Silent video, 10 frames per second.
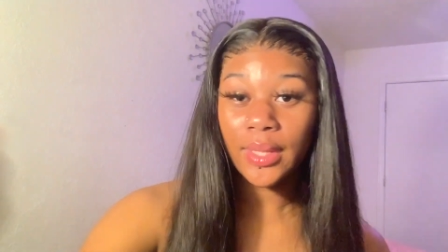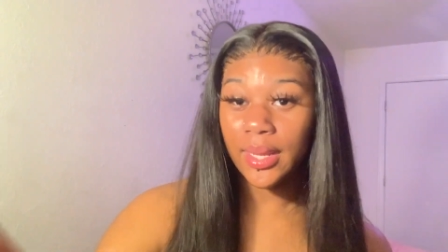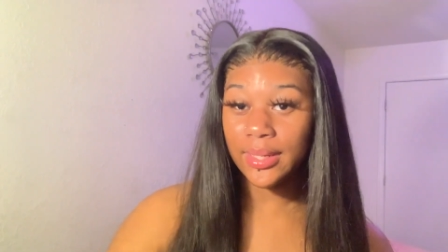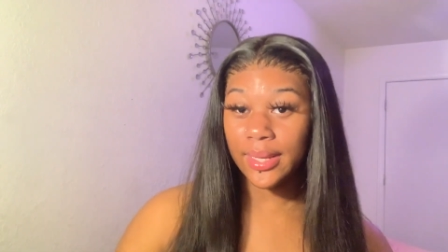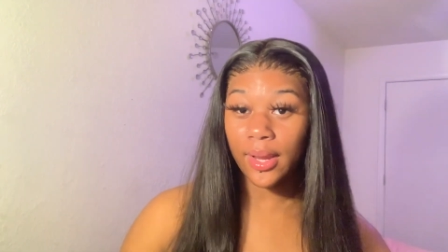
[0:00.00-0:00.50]

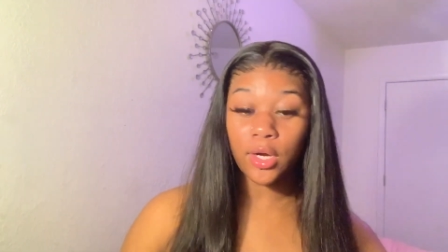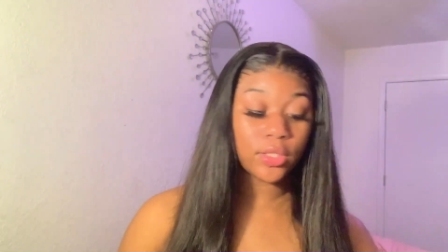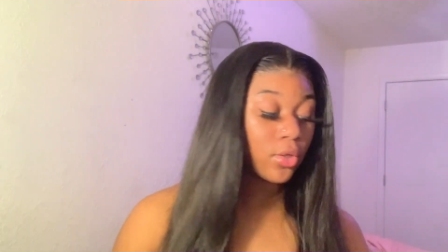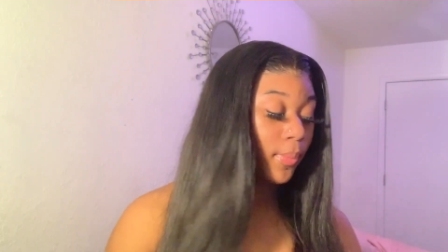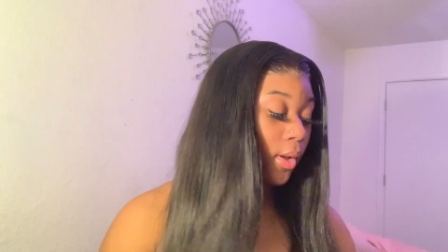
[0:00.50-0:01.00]
And they are
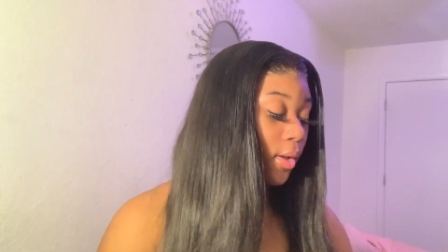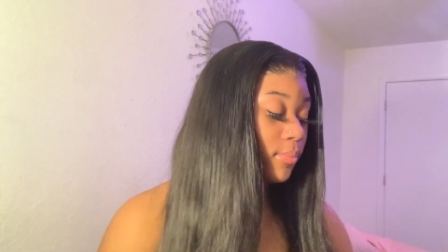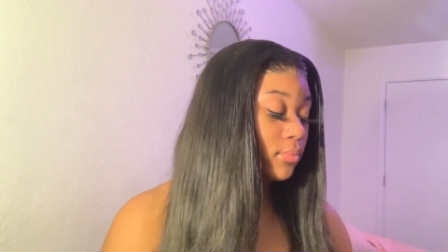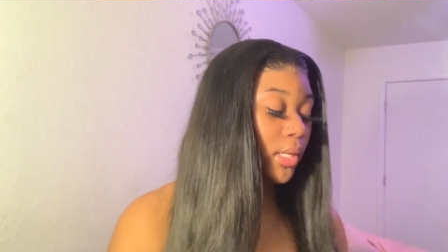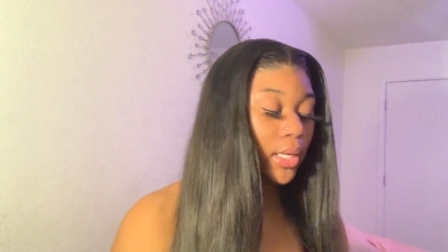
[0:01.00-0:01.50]
so
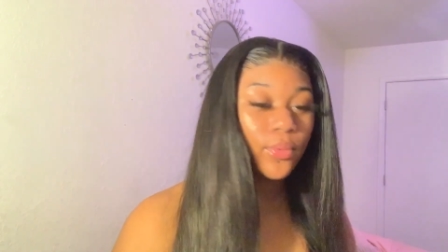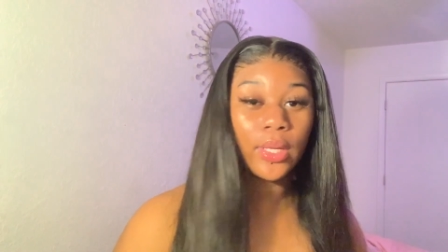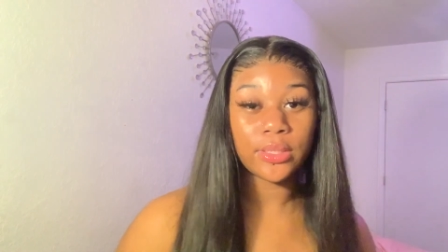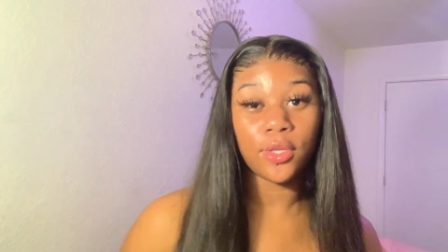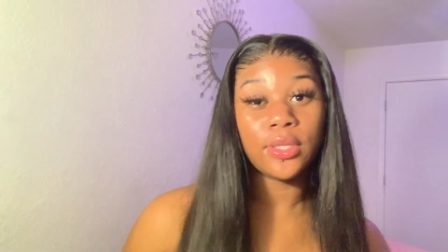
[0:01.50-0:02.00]
bomb. Like, when
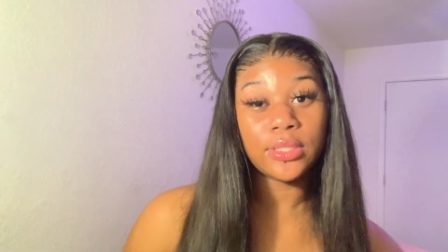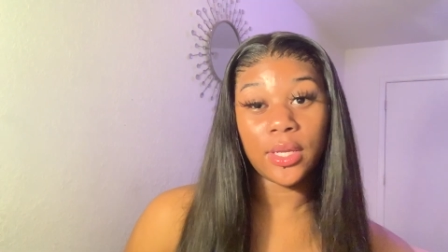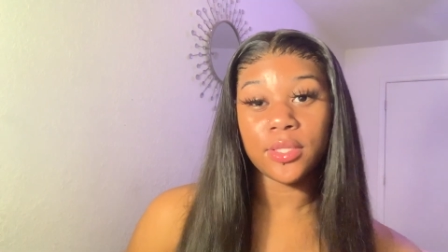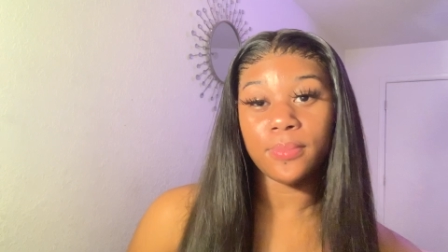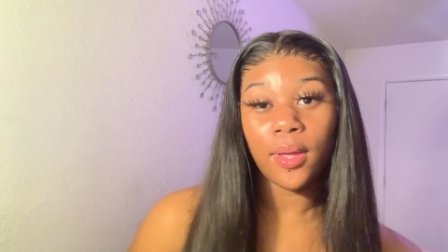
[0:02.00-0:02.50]
I tell you this
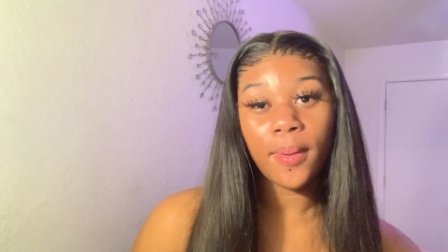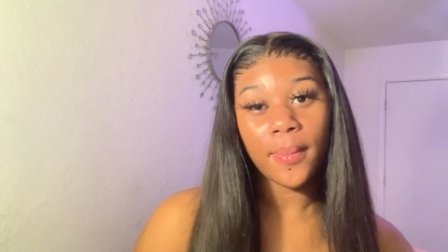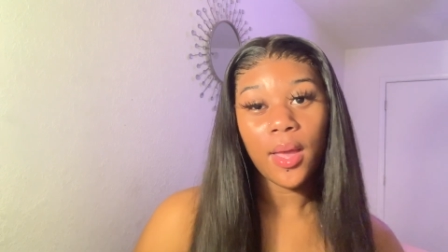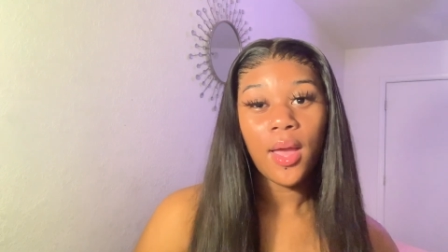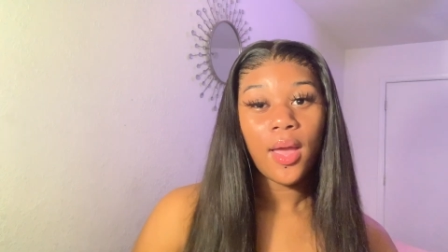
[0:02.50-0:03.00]
hair is
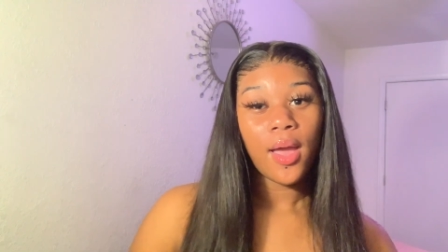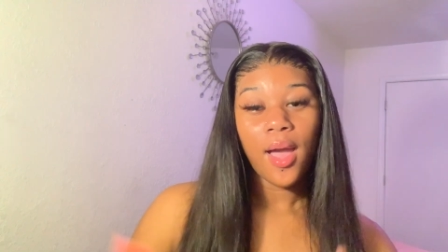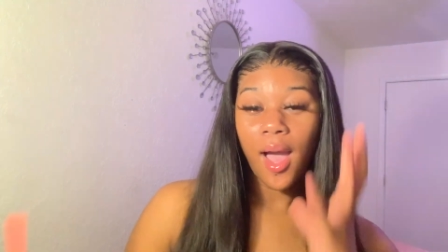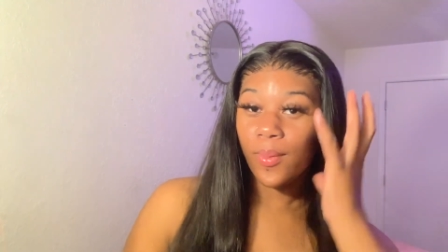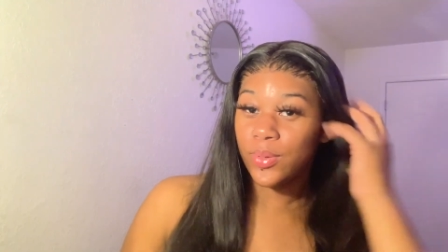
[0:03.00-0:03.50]
bomb,
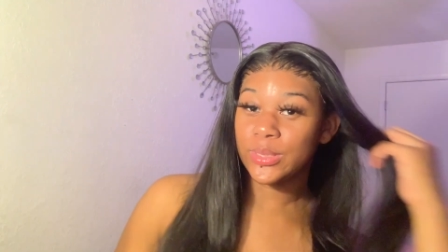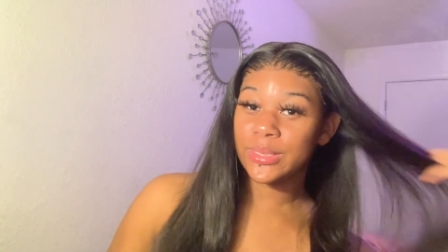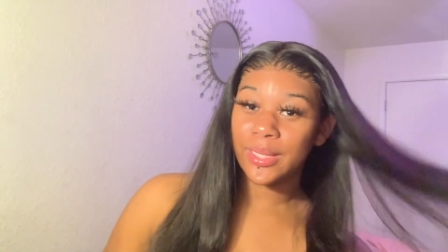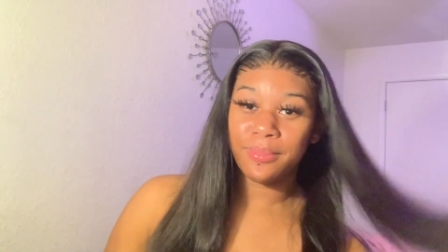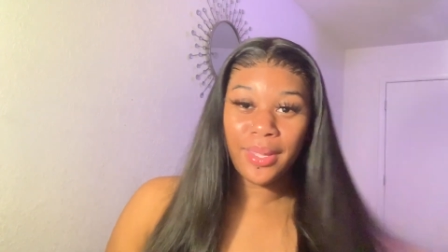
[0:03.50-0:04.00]
I
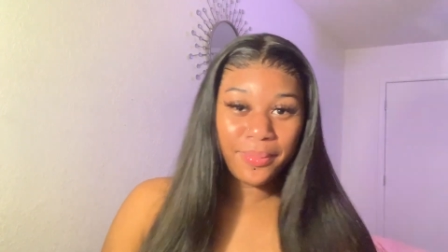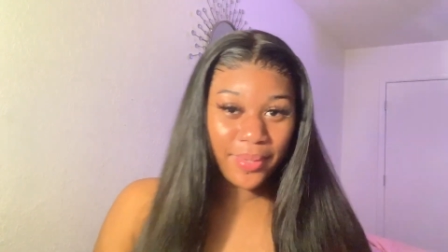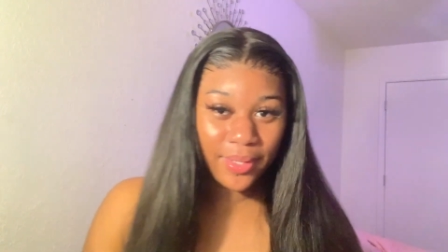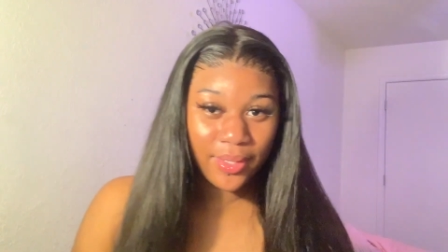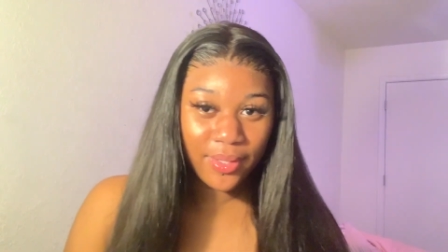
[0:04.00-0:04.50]
was like,
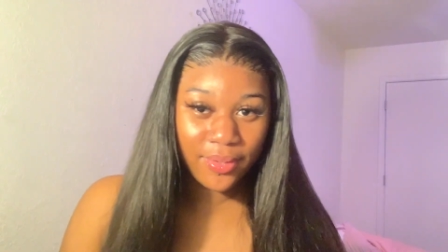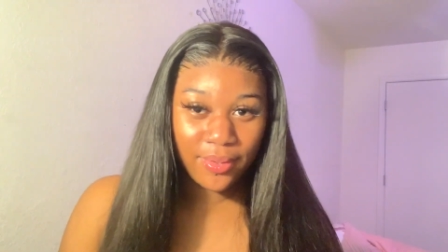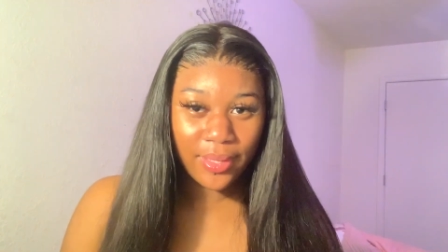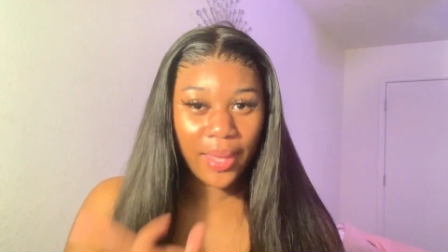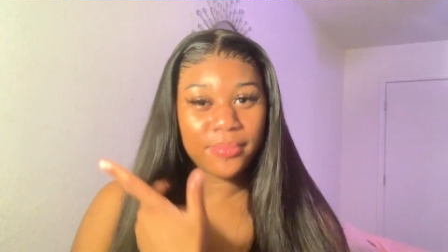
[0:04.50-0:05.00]
baby,
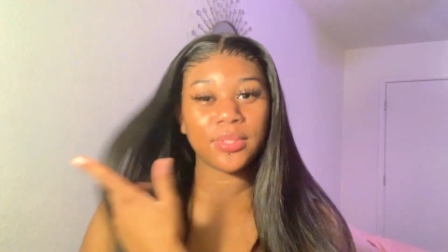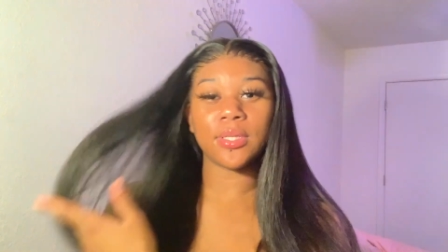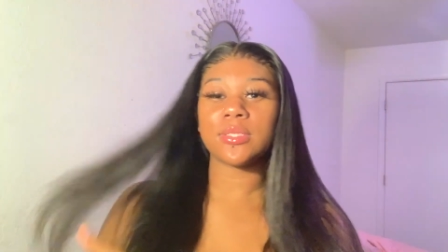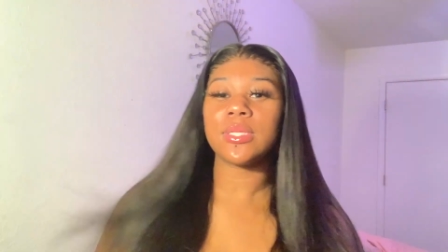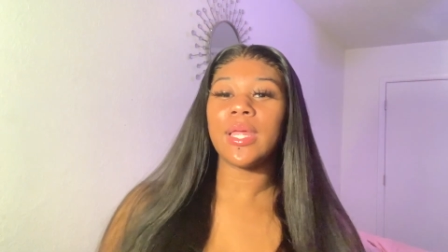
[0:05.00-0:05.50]

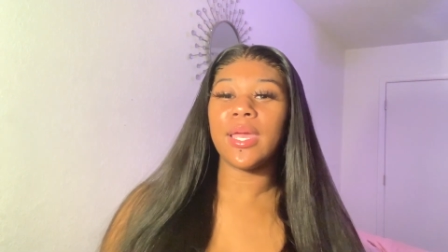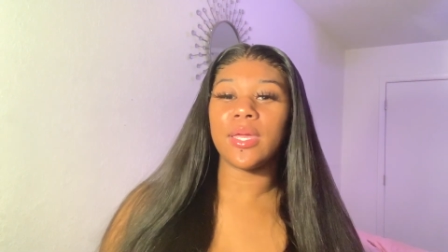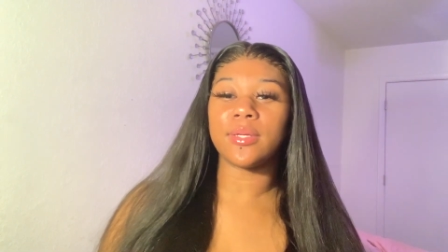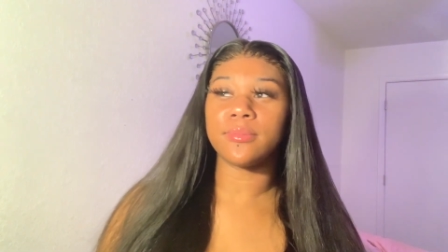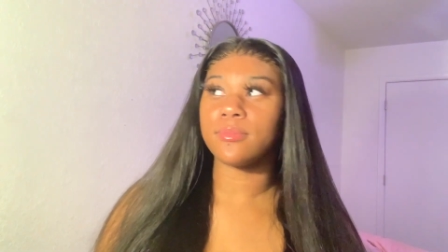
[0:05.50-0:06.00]
Kenta
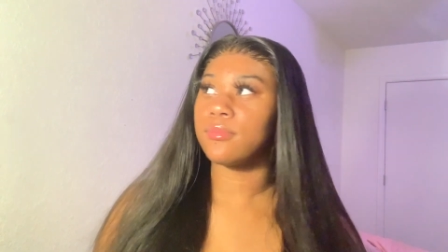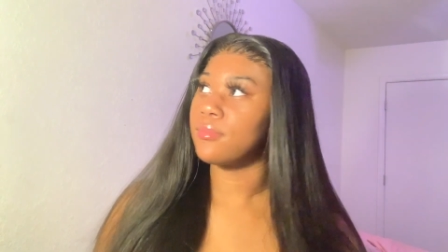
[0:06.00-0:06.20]
Slay.